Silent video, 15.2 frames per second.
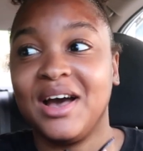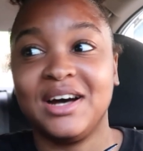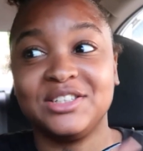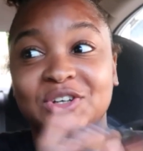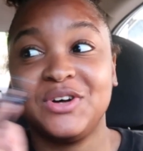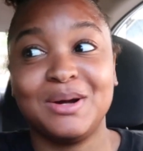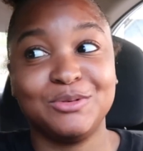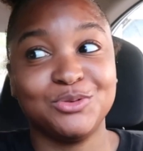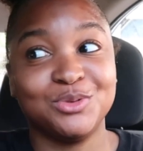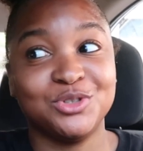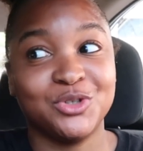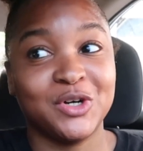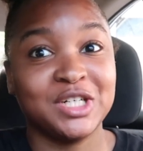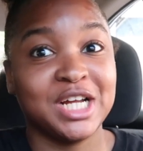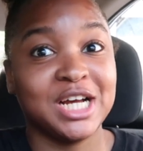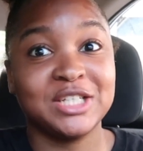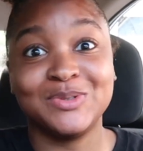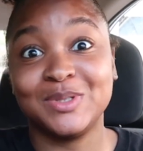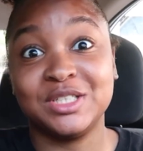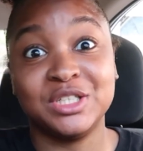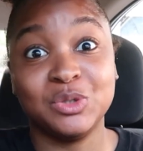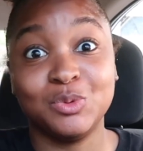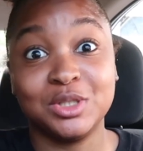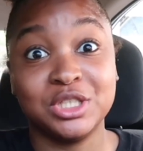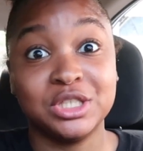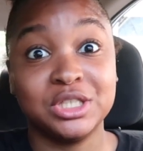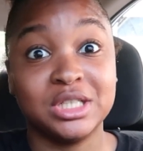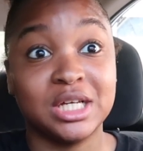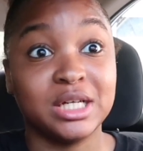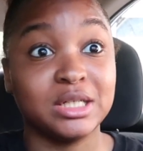I told her I'm doing DoorDash. We'll see what
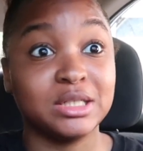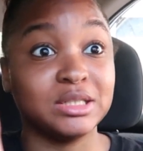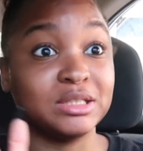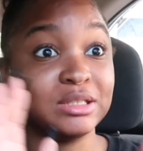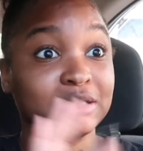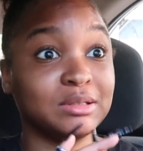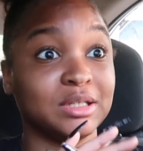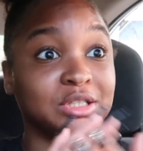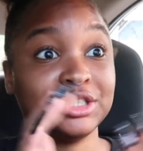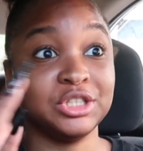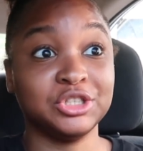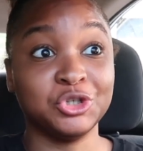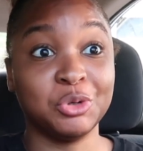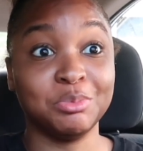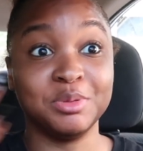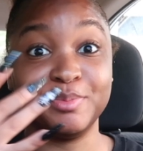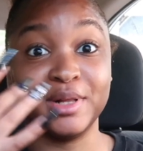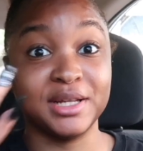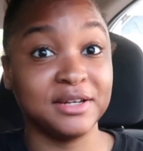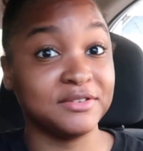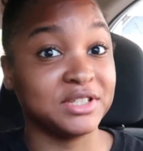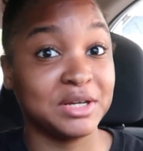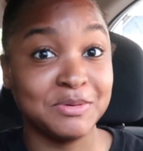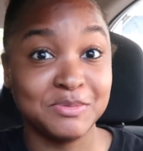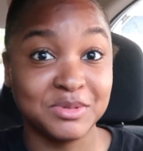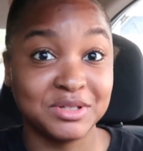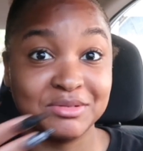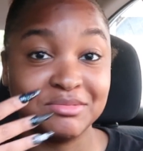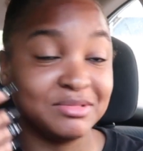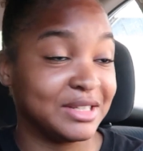she says, because she told me plenty of
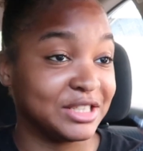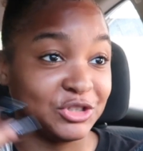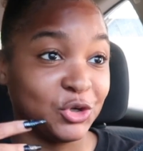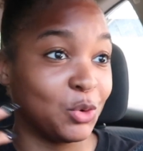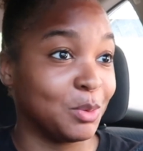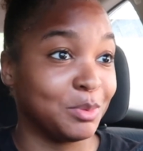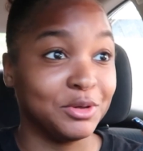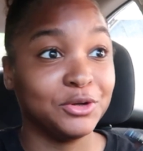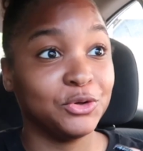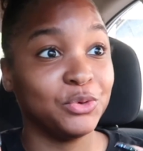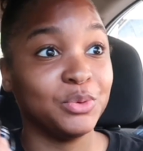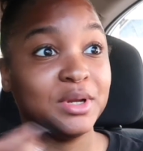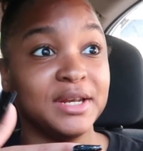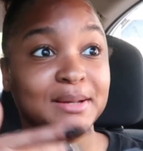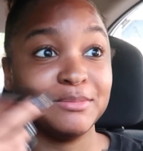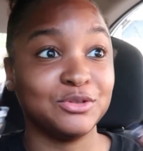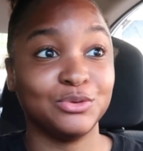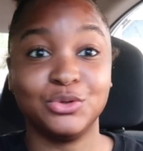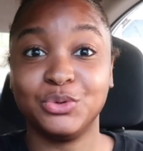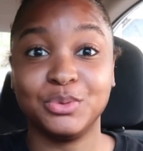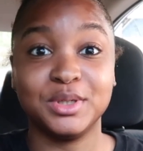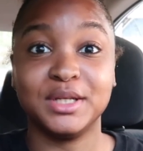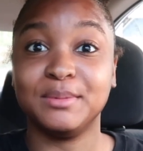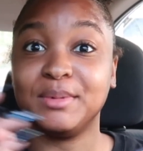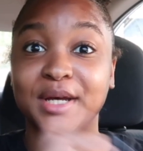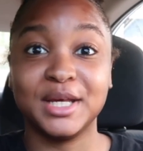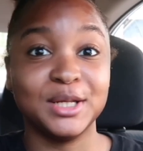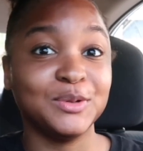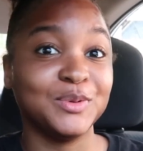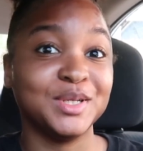times that she don't want me to do it and I'm still doing it.
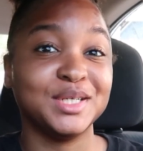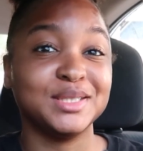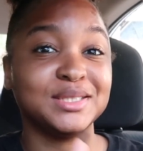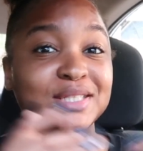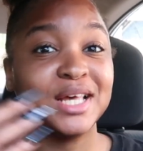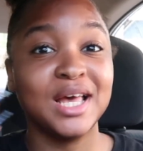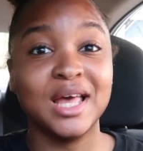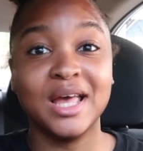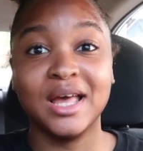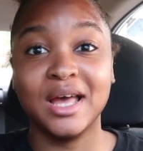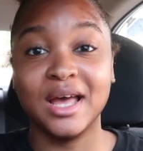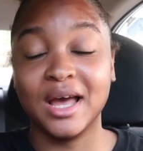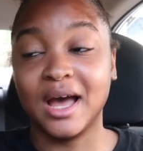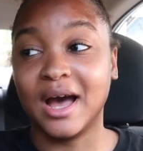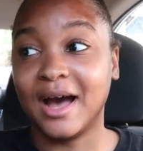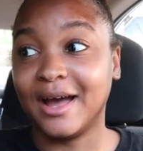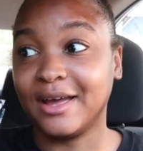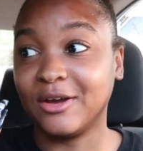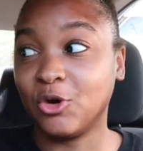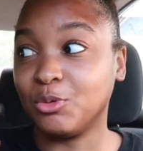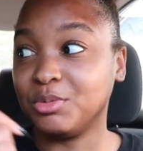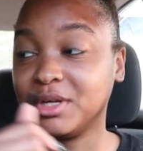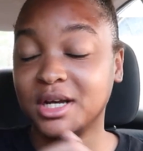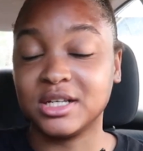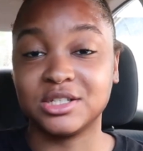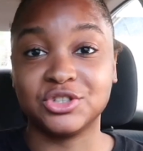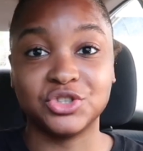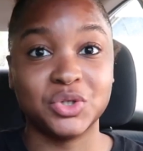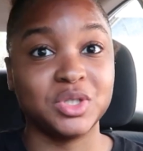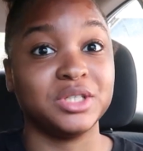But anyways, I hope you
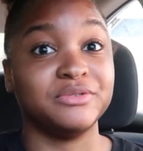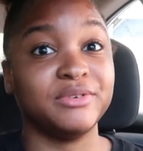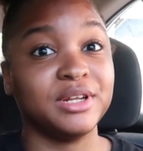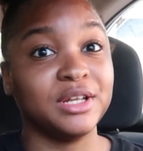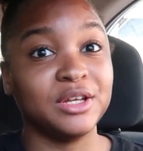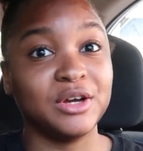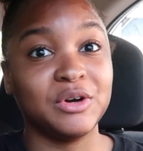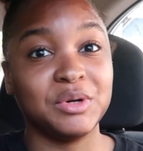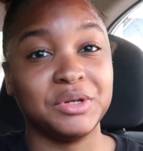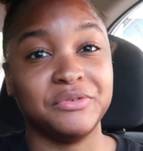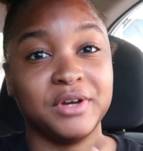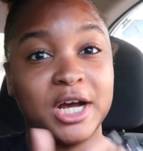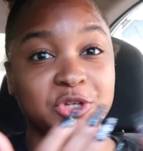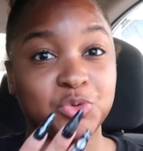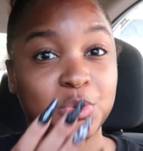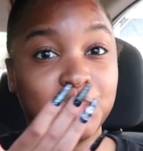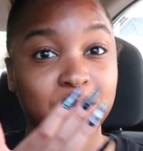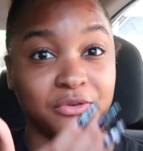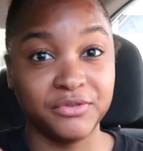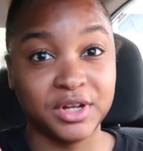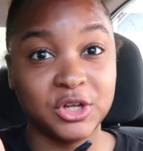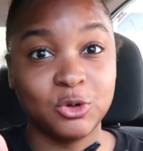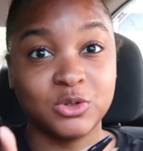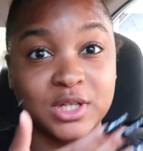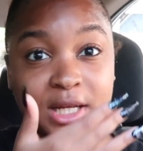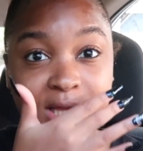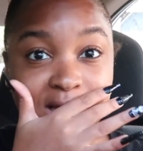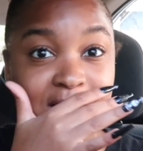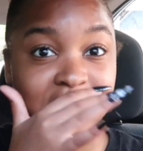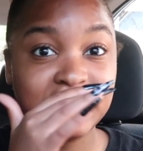guys enjoyed this video, and if you guys want more videos
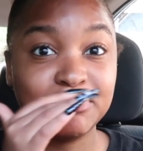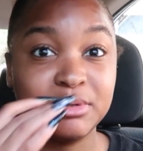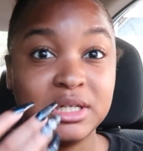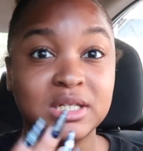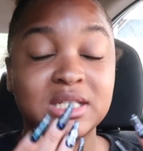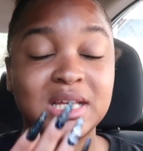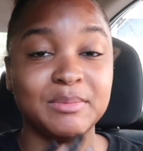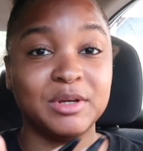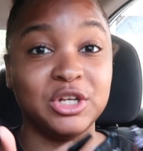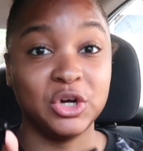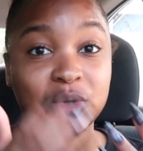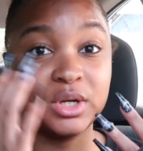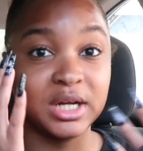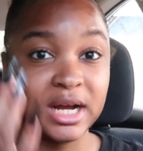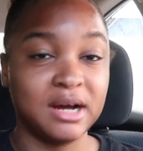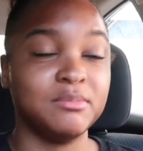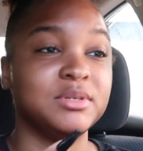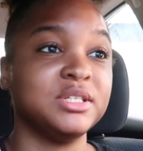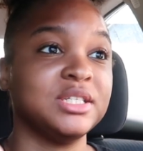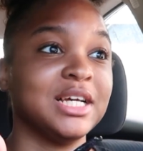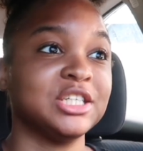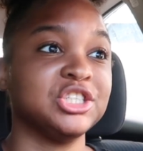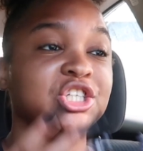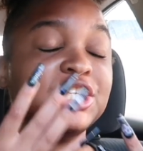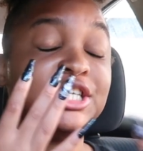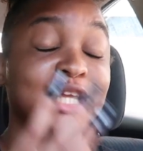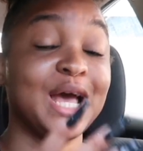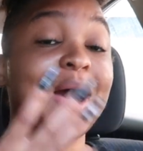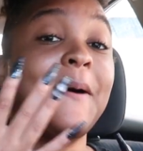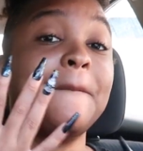like this, please let me know in the comment
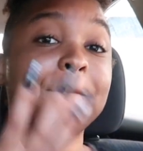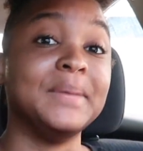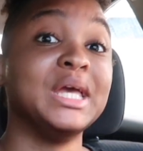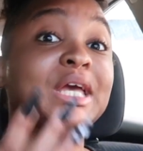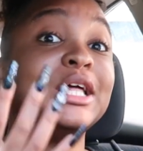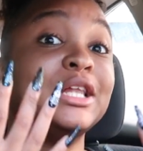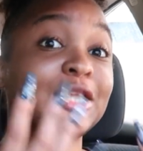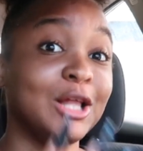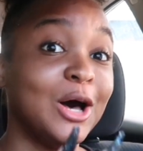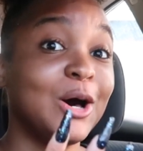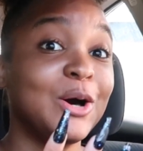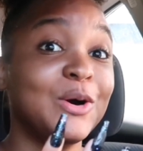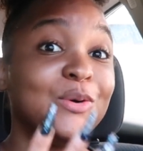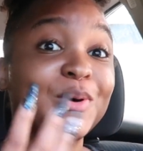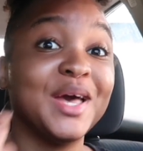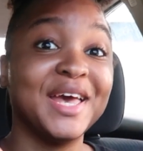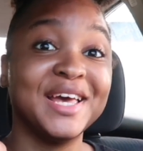section down below.